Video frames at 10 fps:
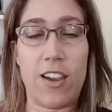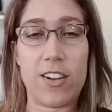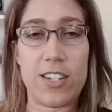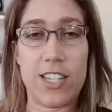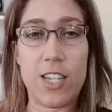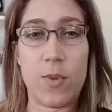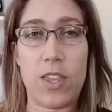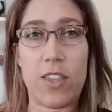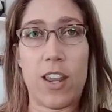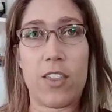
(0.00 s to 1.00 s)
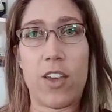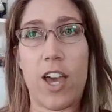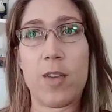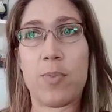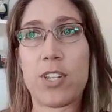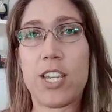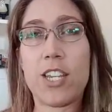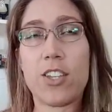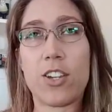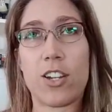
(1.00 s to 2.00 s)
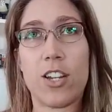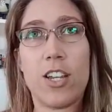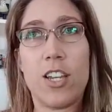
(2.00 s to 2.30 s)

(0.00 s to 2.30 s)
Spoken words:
are dealing with. And I thought in particular,